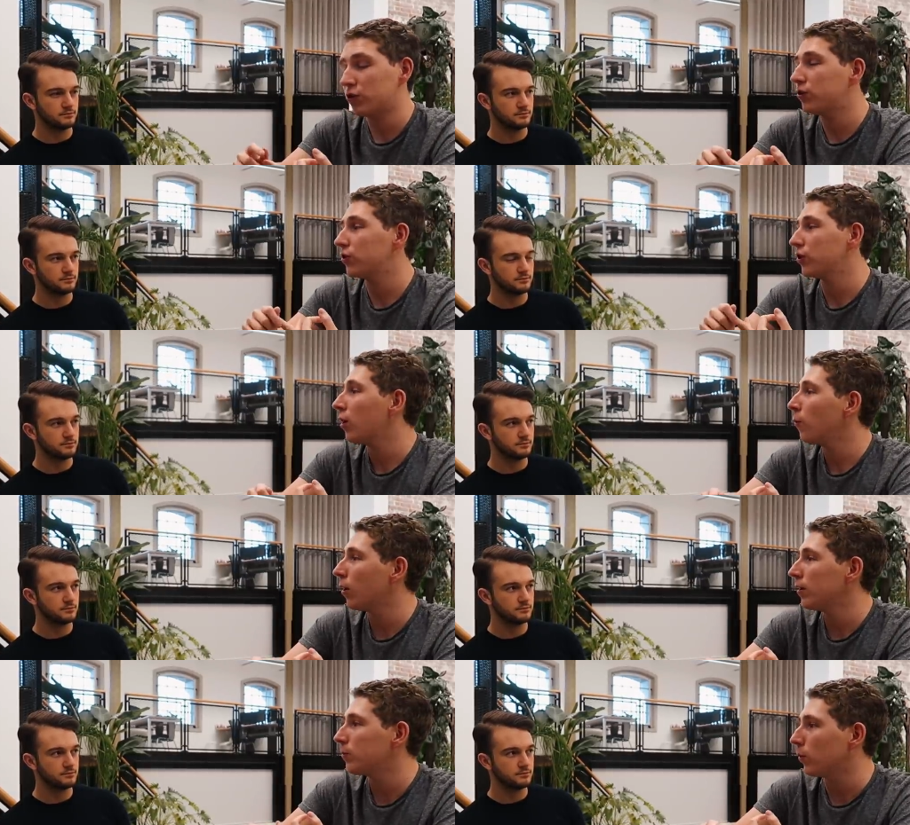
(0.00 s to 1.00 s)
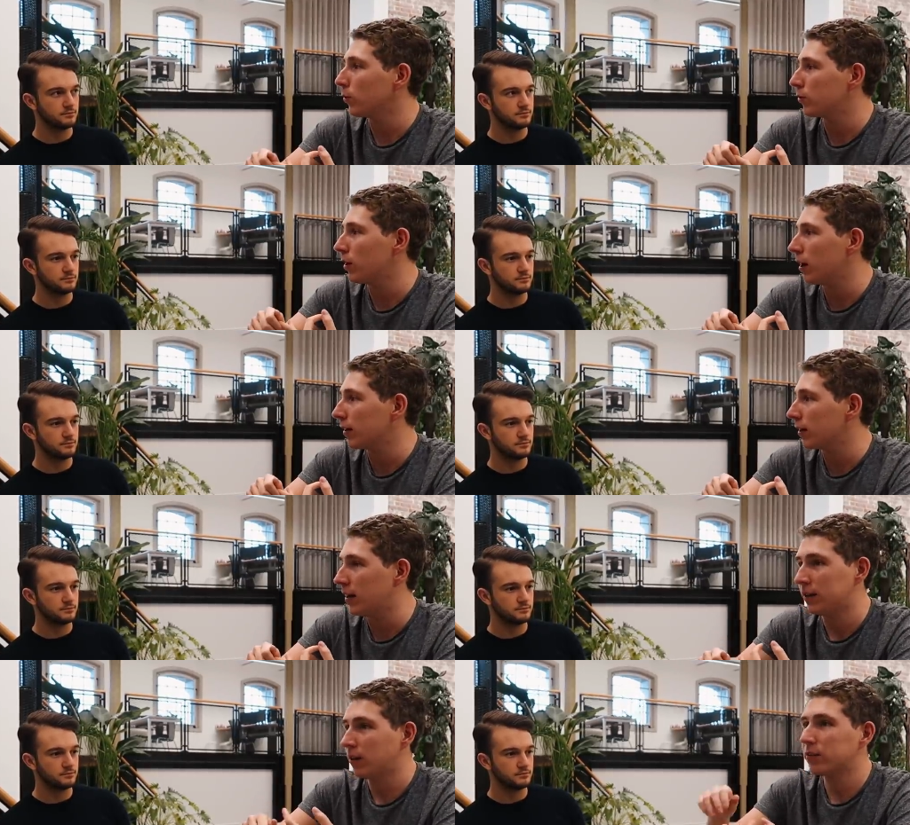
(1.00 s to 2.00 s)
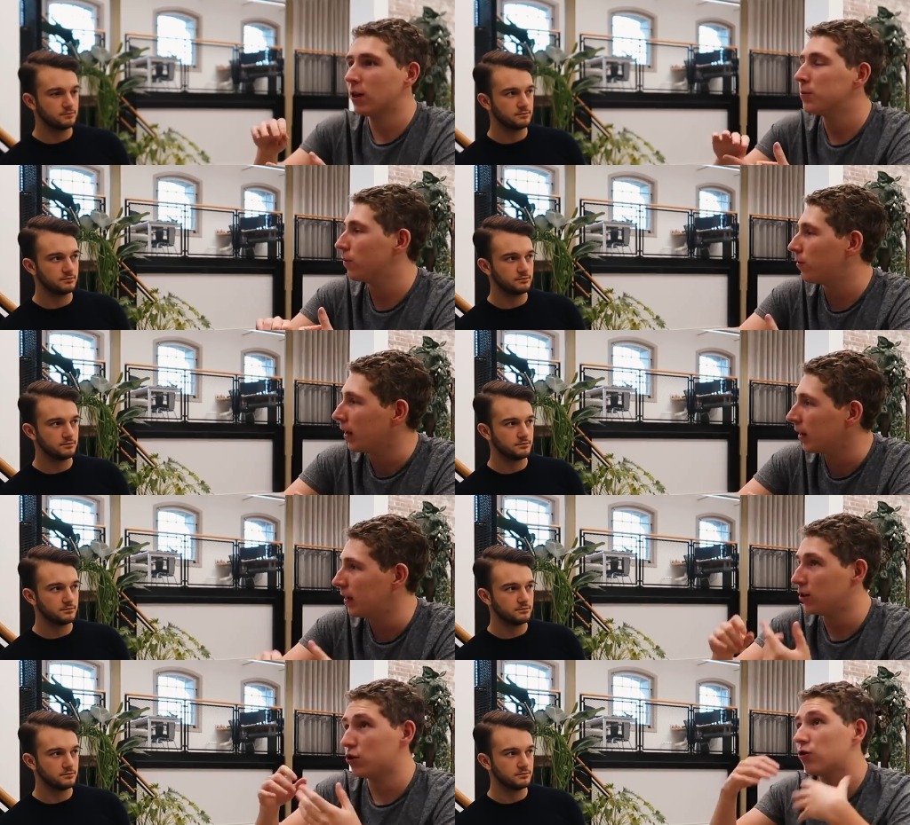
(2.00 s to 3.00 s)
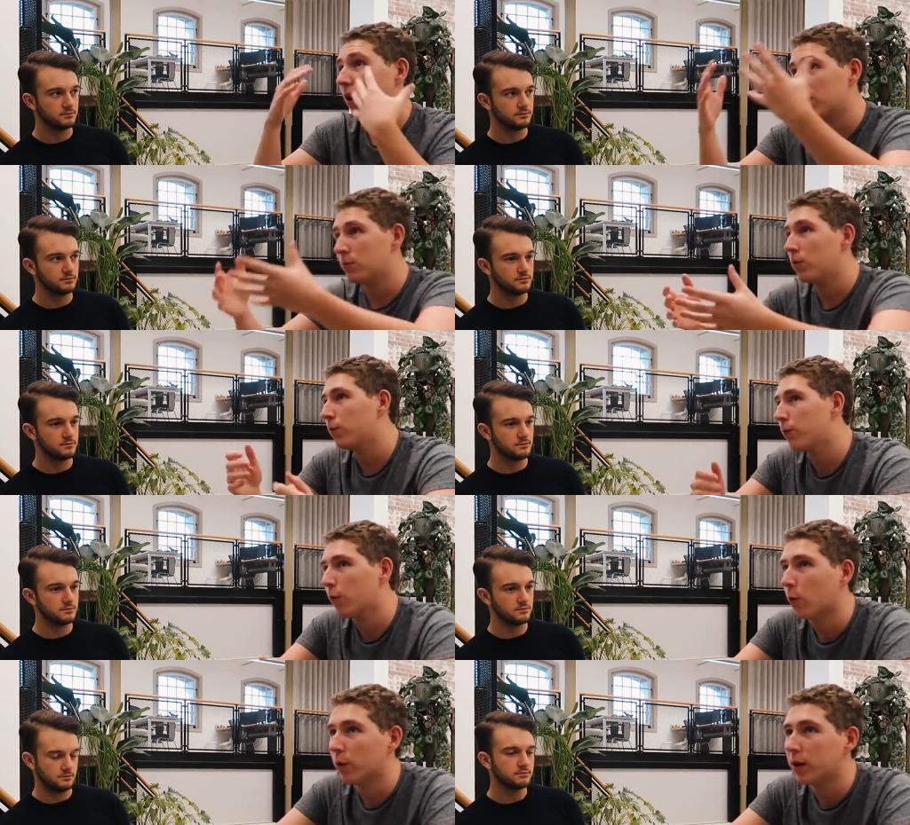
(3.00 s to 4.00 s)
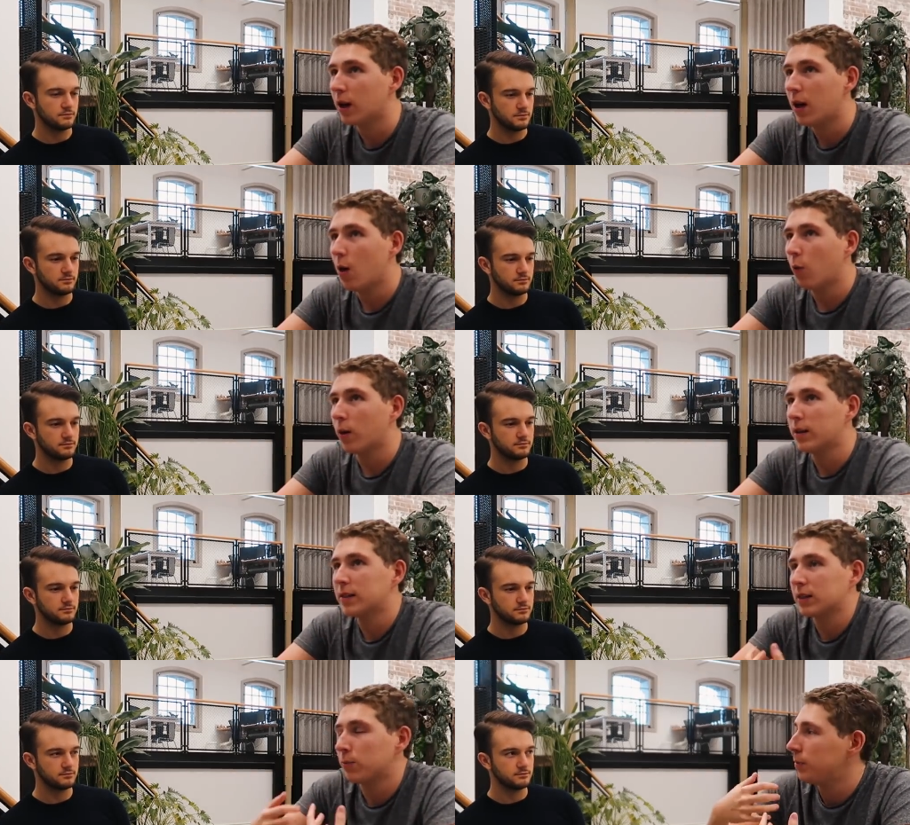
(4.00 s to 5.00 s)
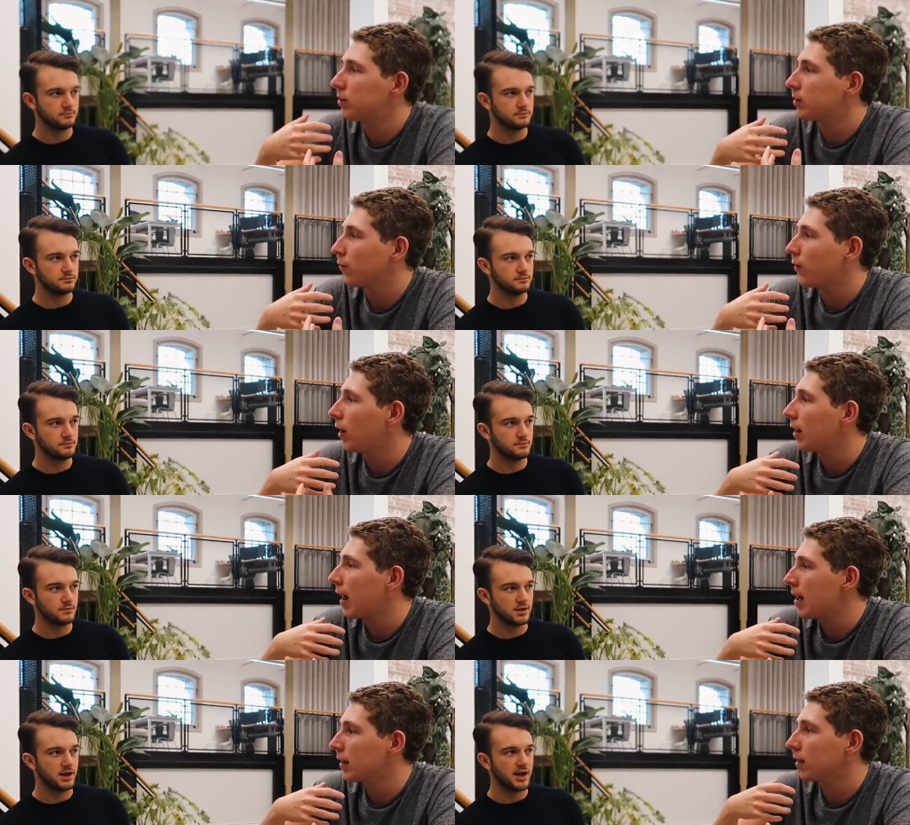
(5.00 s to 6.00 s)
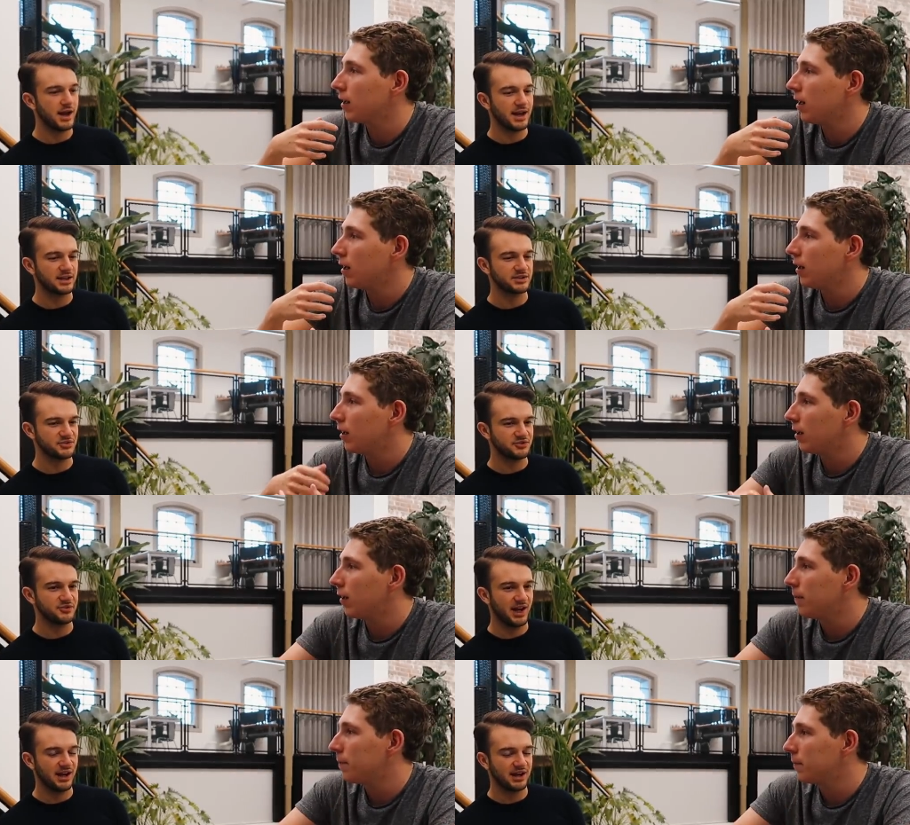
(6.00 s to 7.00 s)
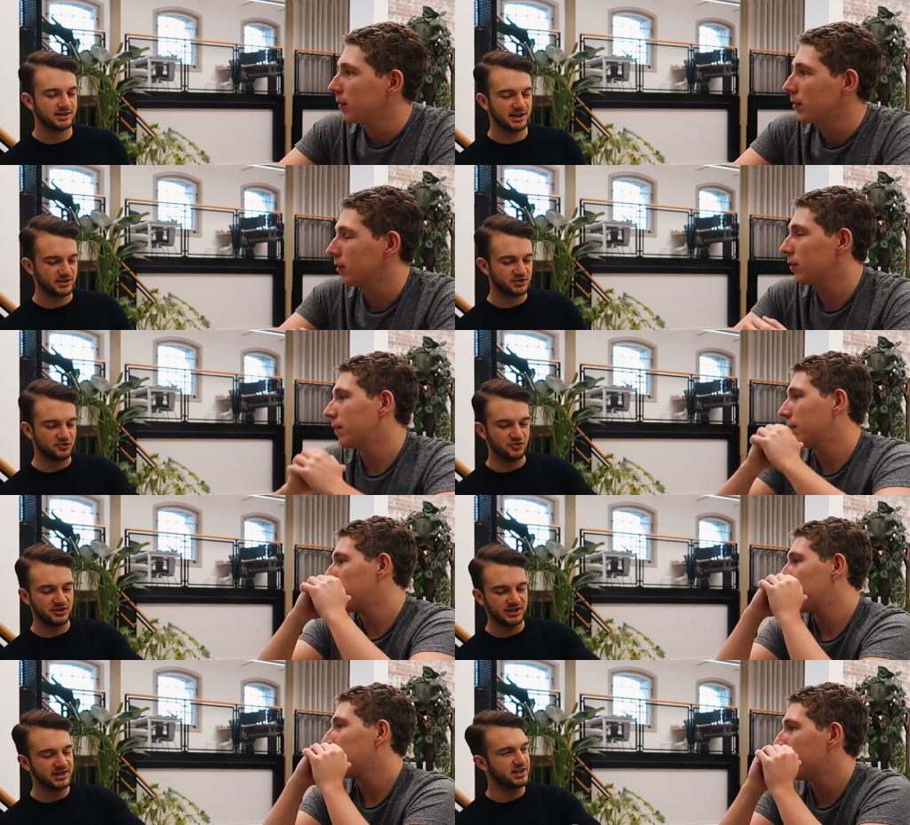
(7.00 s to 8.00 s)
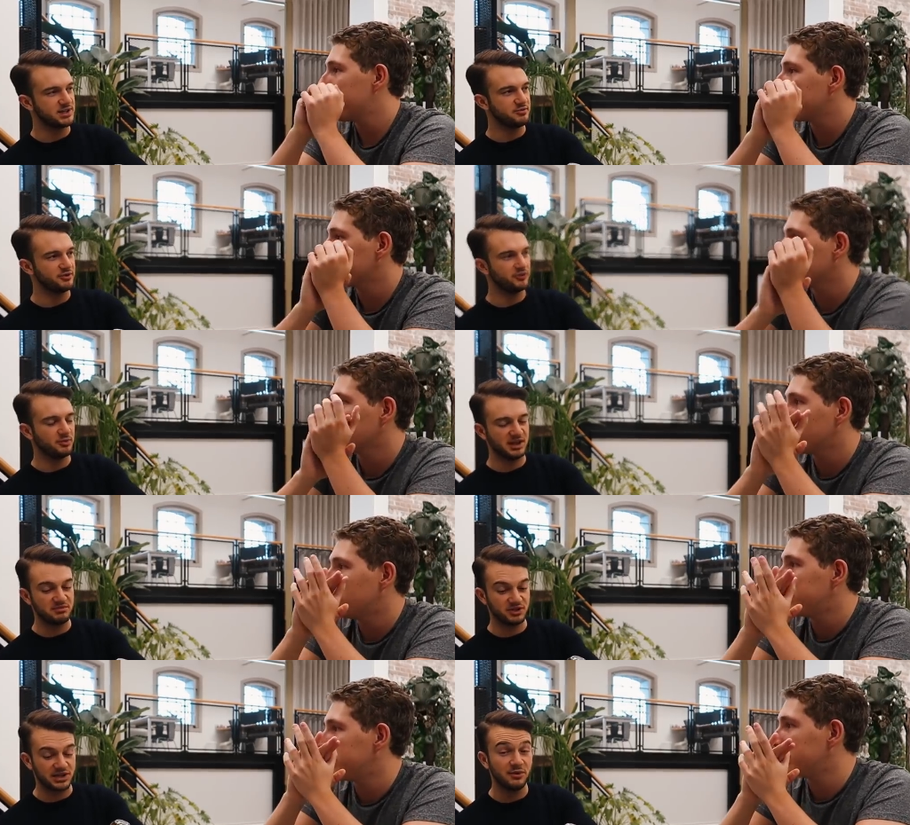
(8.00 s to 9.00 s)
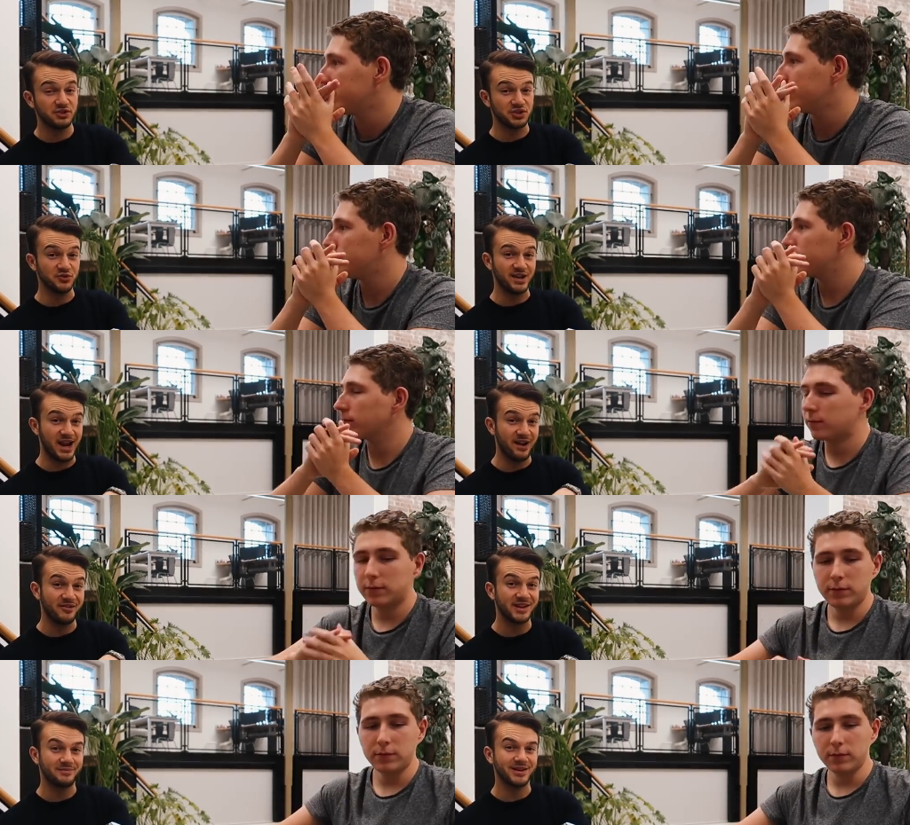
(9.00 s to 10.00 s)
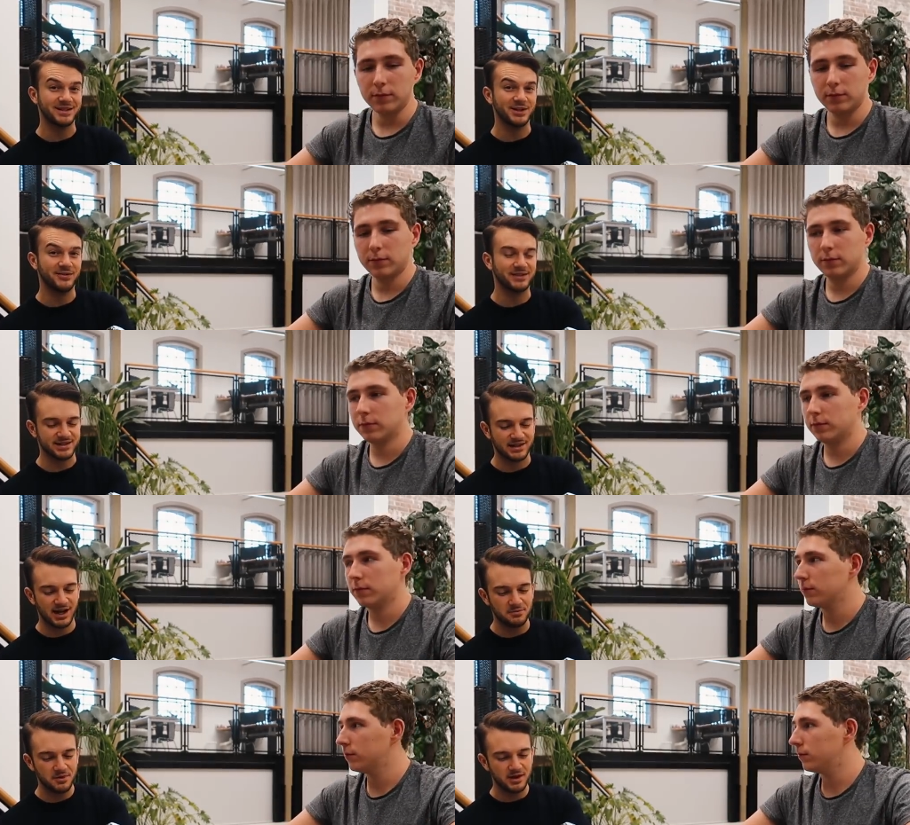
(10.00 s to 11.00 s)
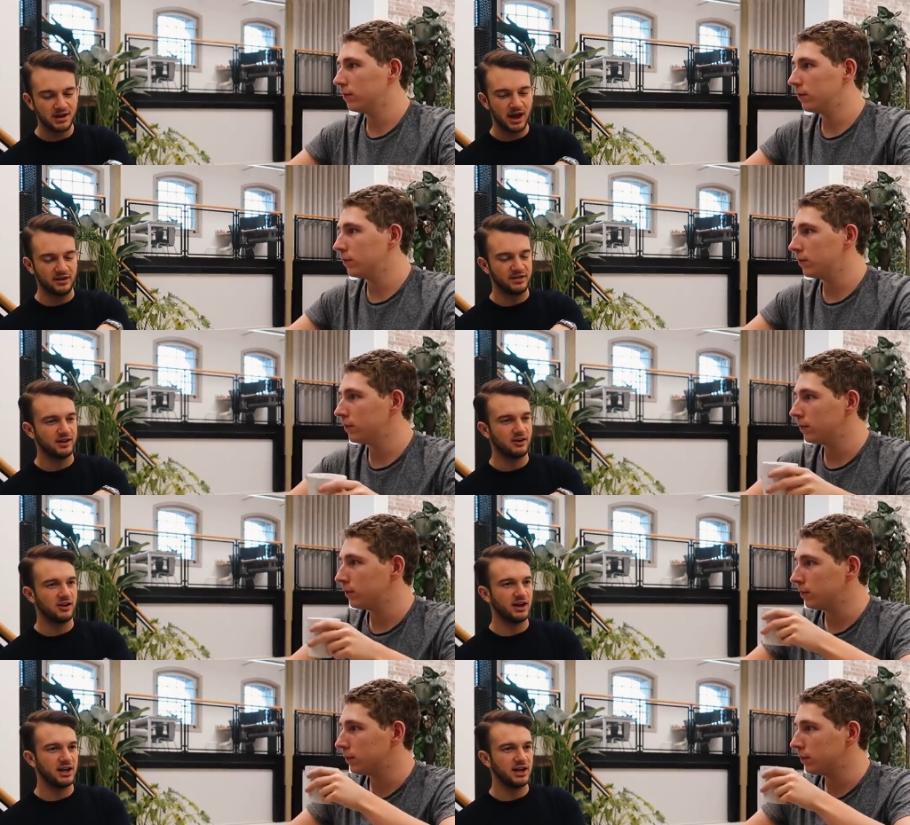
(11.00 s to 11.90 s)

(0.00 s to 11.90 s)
Speaker 1: just design wise, but also like in like terms of thinking and strategy moving forward. Whereas that's maybe stuff that I lack.
Speaker 2: Yeah, and I lacked the, I lacked like the structure to actually put it all in place because I was doing everything myself at the time. I think I got